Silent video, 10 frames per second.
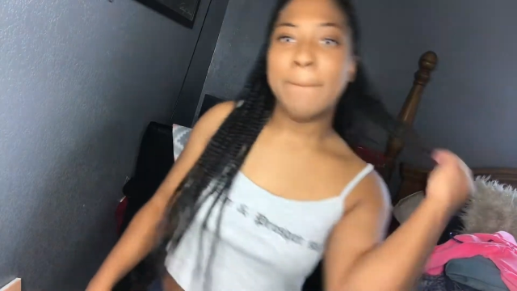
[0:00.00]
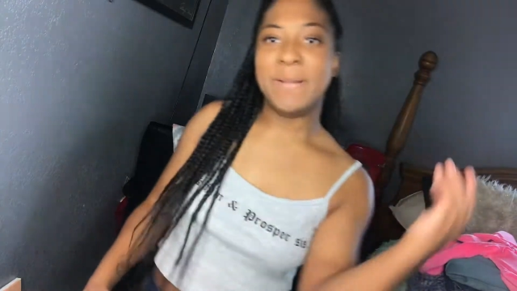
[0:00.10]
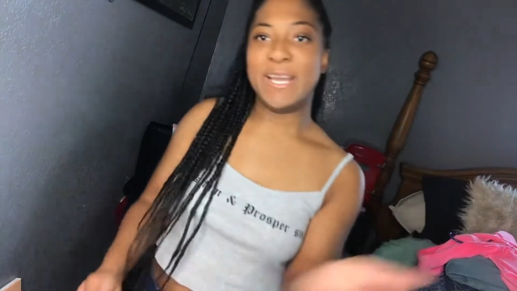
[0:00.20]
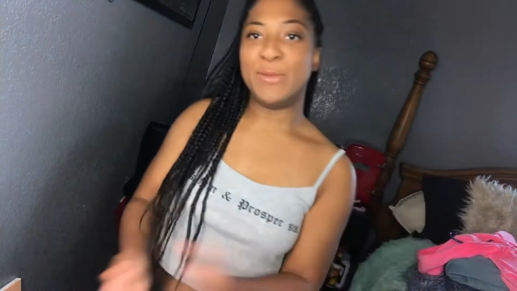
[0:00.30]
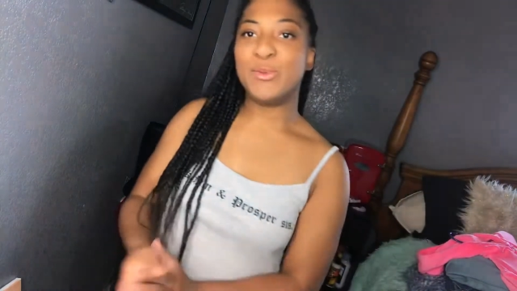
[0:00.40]

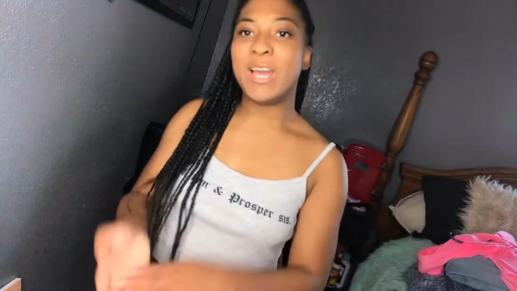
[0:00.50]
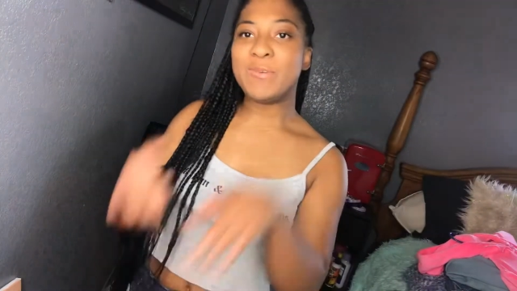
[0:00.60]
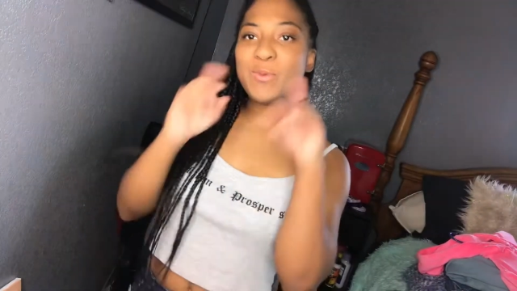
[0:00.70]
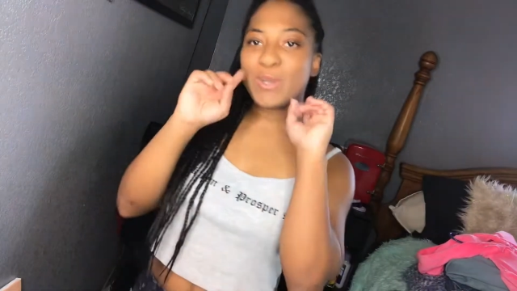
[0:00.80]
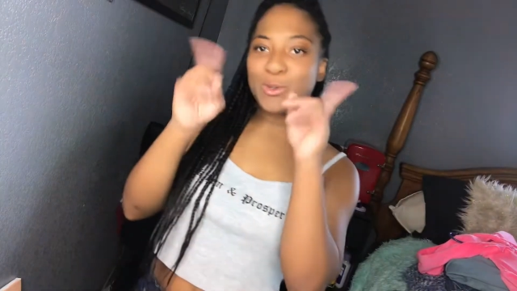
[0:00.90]
But if you
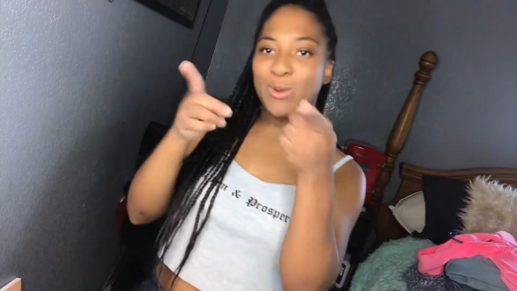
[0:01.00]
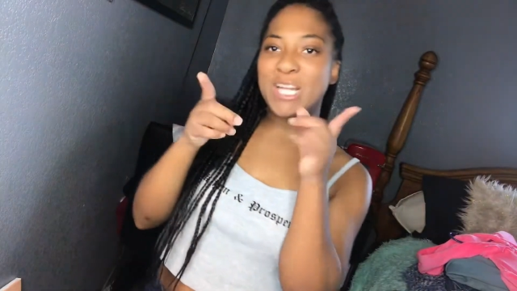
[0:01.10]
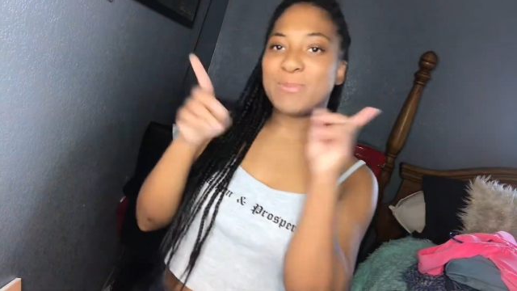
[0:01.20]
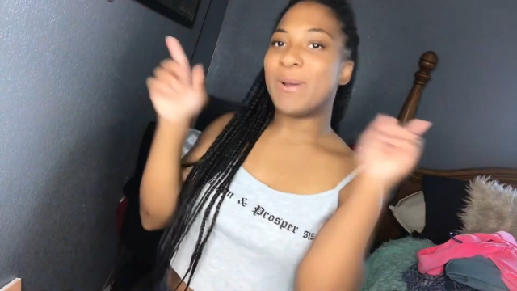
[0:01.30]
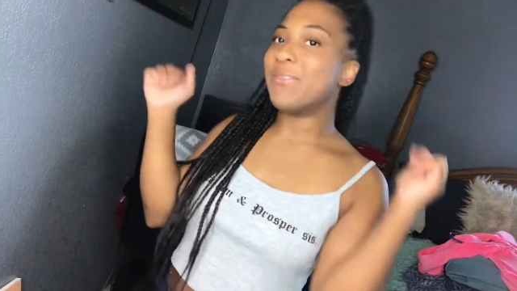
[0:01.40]
haven't
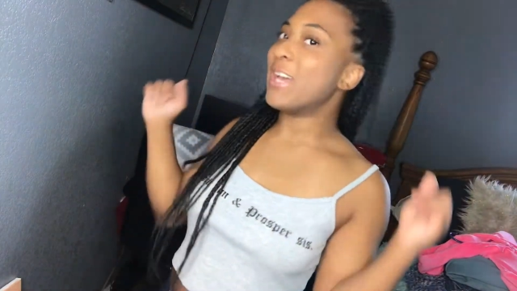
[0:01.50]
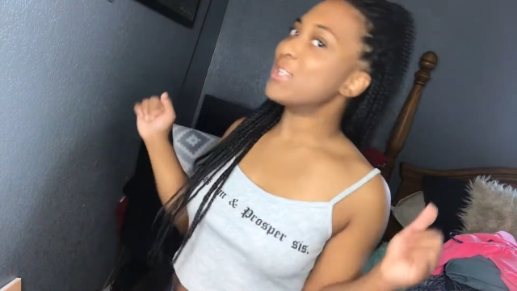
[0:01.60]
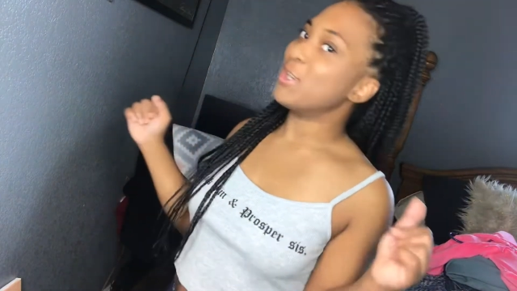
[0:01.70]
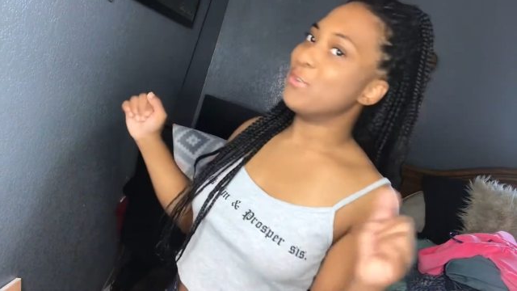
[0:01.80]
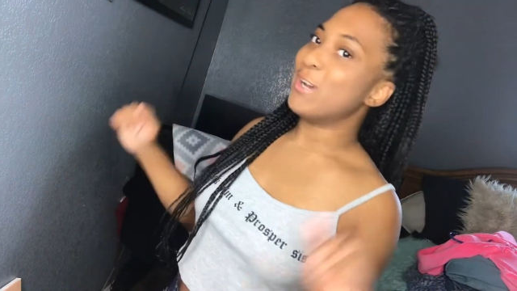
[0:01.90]
watched my
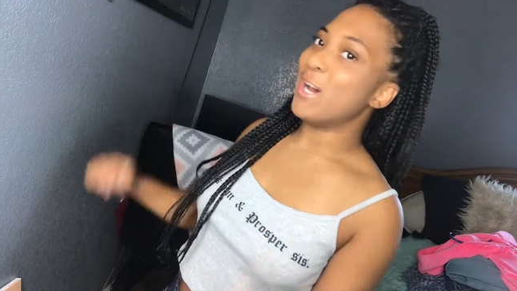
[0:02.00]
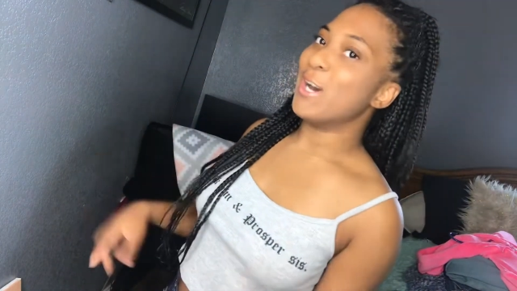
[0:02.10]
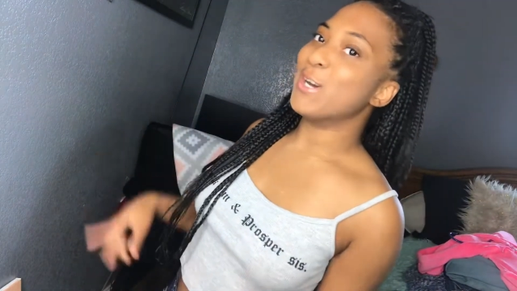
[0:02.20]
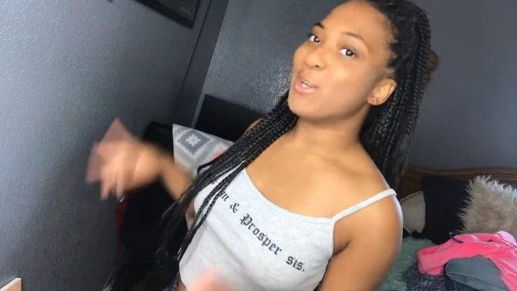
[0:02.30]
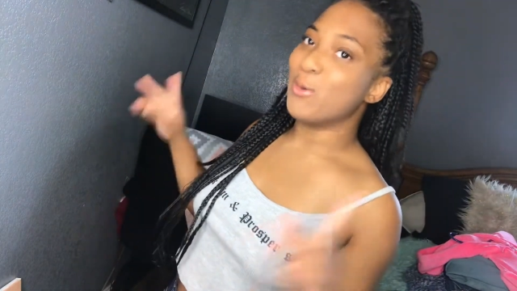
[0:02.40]
Fashion Nova
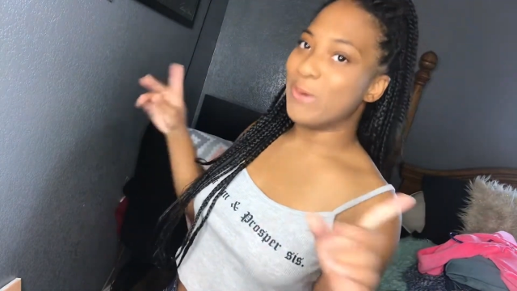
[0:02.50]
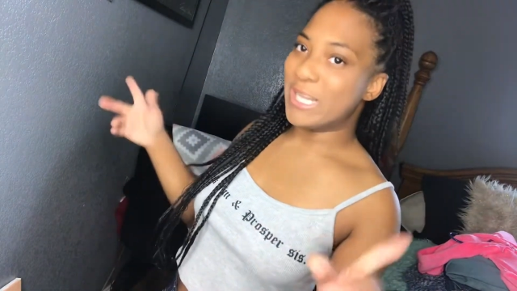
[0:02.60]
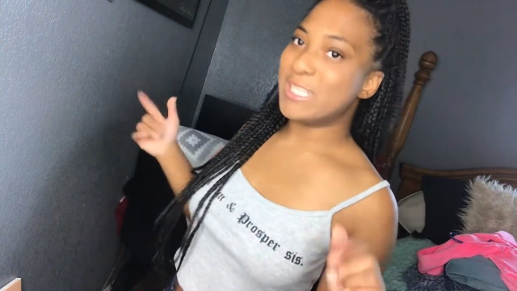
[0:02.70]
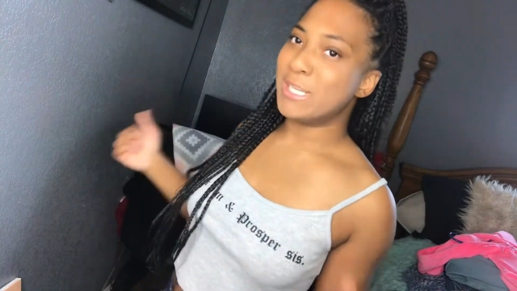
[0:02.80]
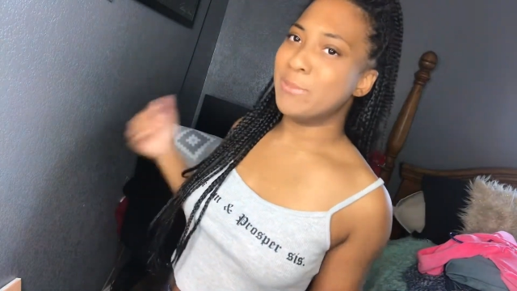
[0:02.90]
haul, go
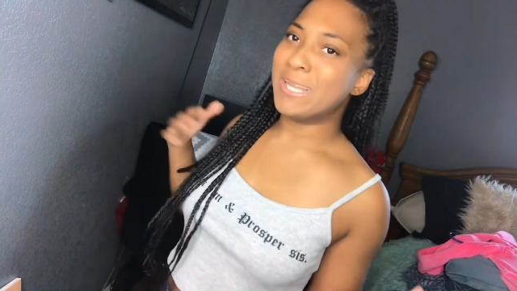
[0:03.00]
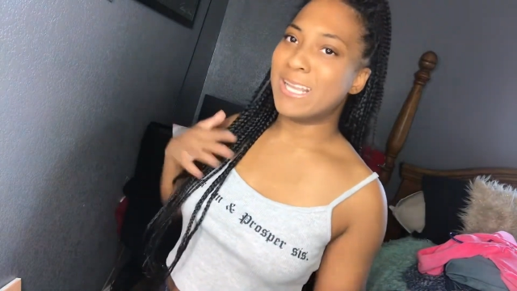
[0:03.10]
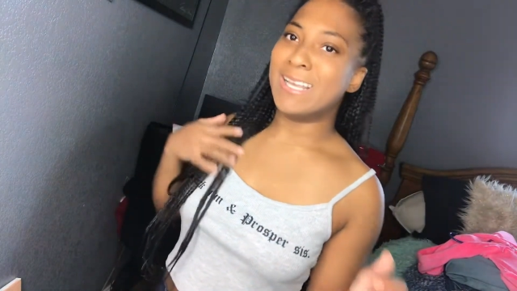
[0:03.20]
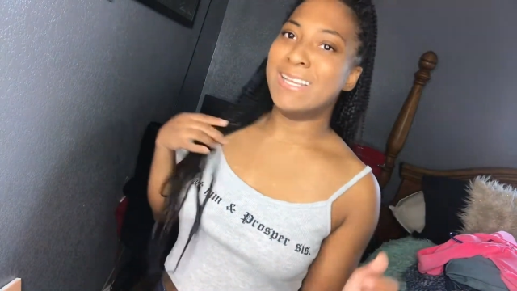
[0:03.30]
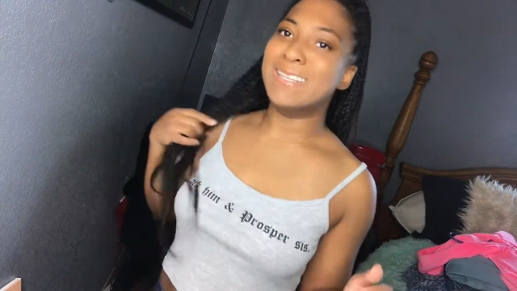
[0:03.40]
watch it
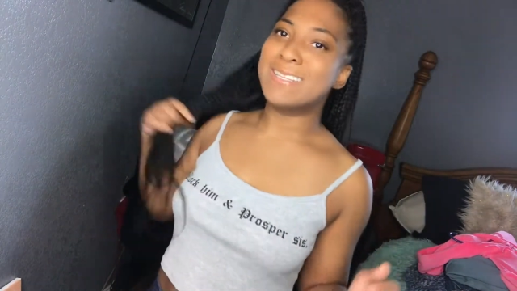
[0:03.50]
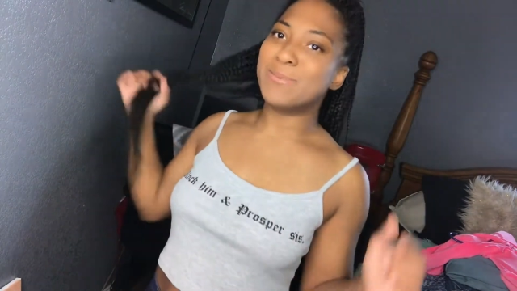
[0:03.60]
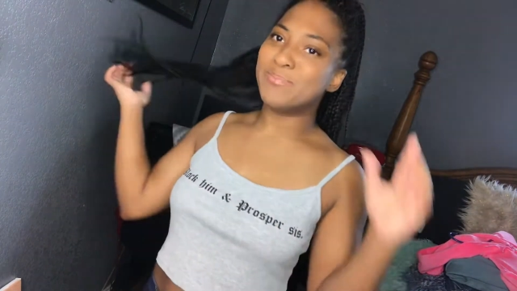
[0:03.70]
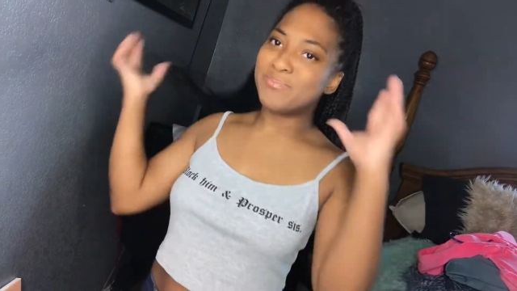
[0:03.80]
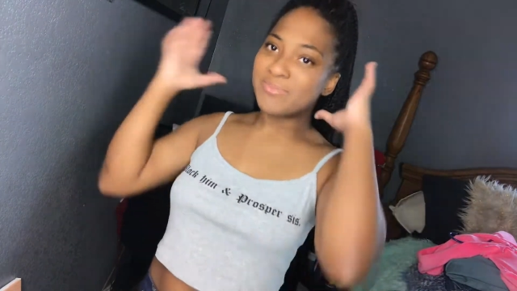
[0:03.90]
because
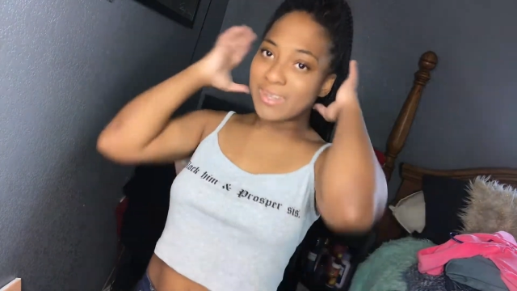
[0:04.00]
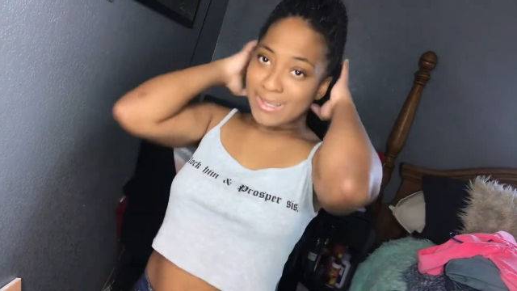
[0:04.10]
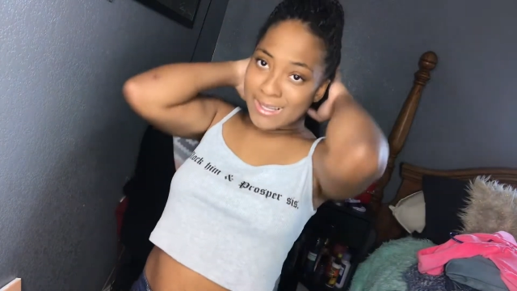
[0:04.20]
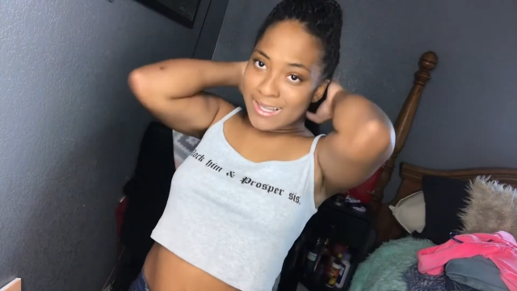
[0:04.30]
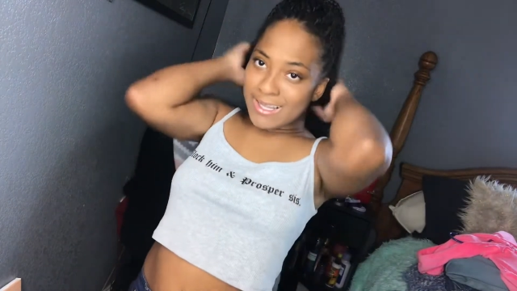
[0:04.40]

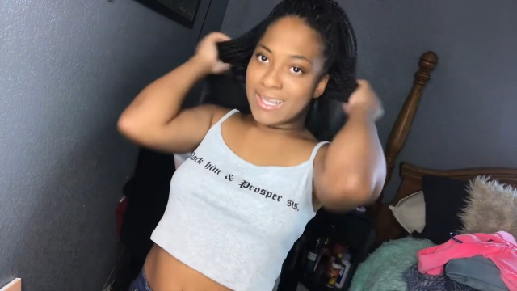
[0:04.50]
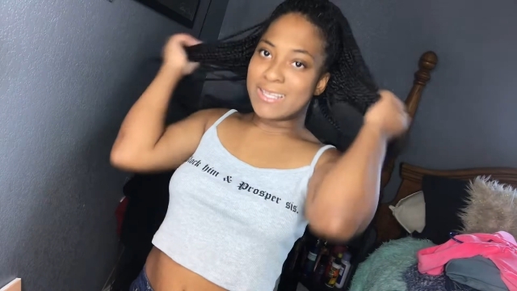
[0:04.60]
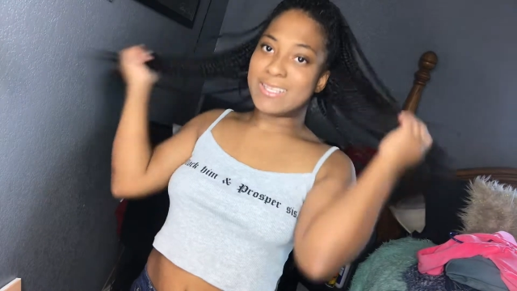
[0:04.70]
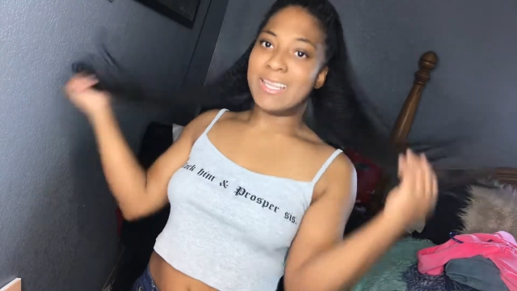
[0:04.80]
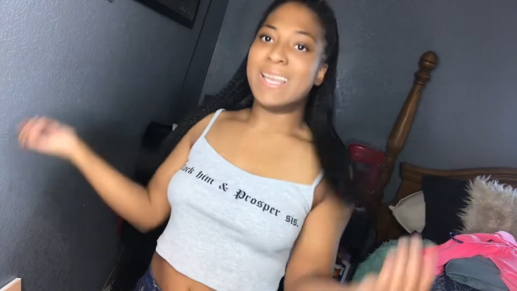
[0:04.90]

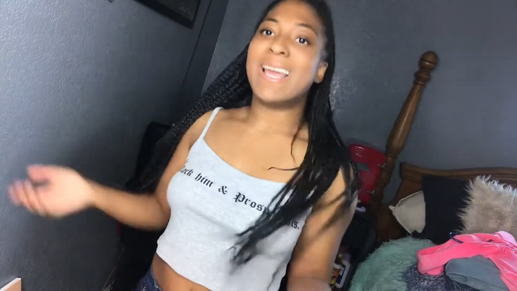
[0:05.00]
it's lit.